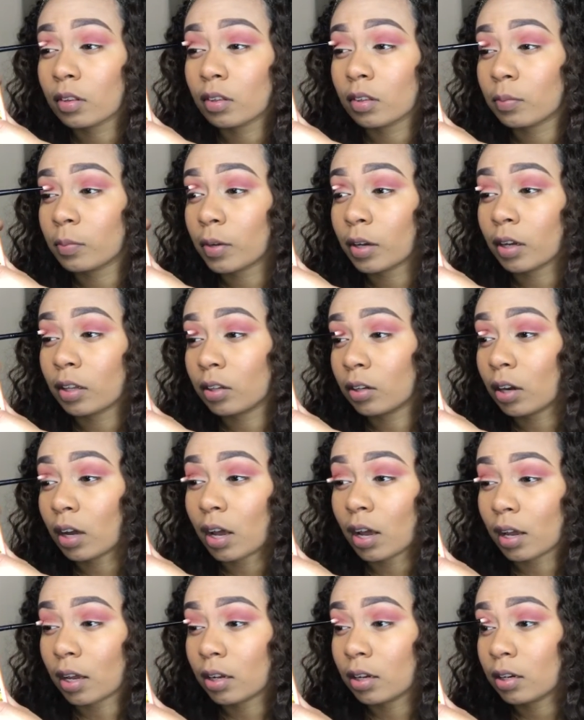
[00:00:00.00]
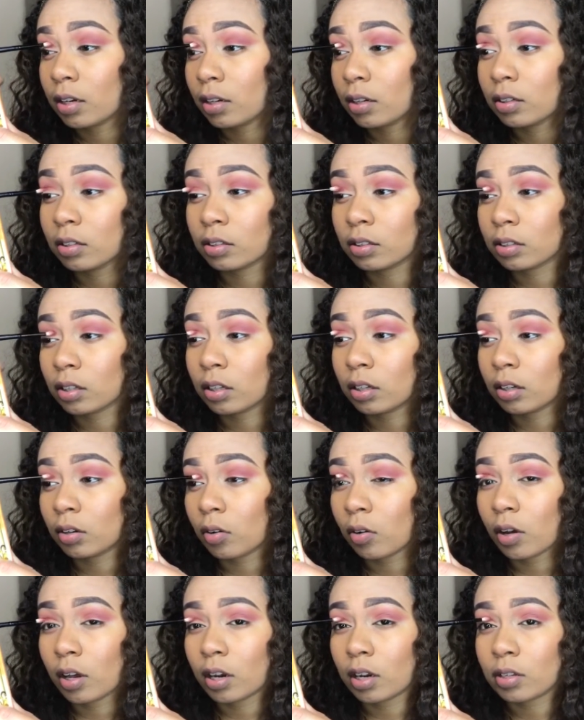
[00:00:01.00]
my other eye, just gonna
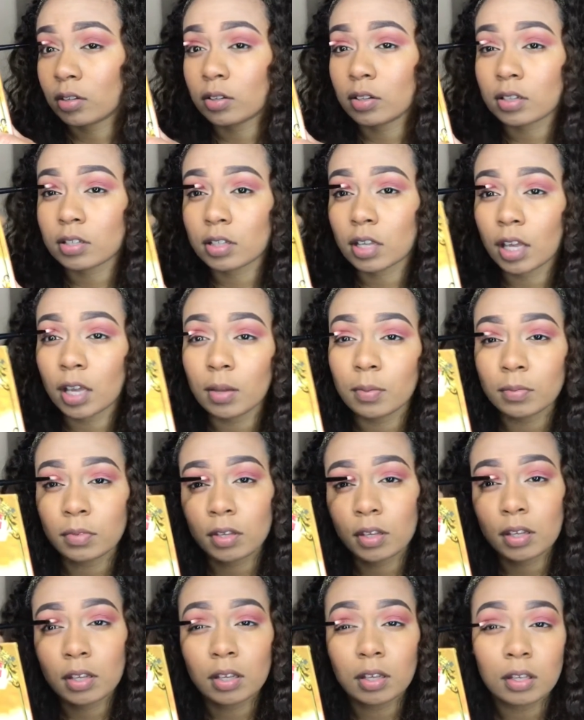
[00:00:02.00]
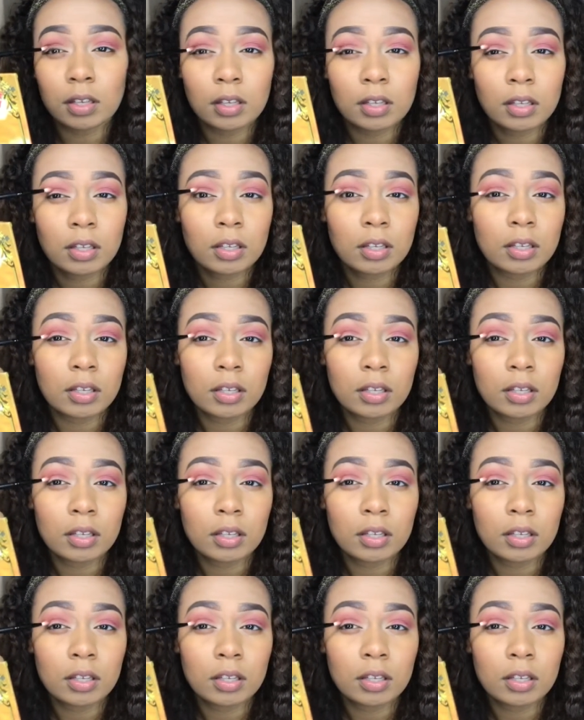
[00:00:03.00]
go ahead and do the same thing.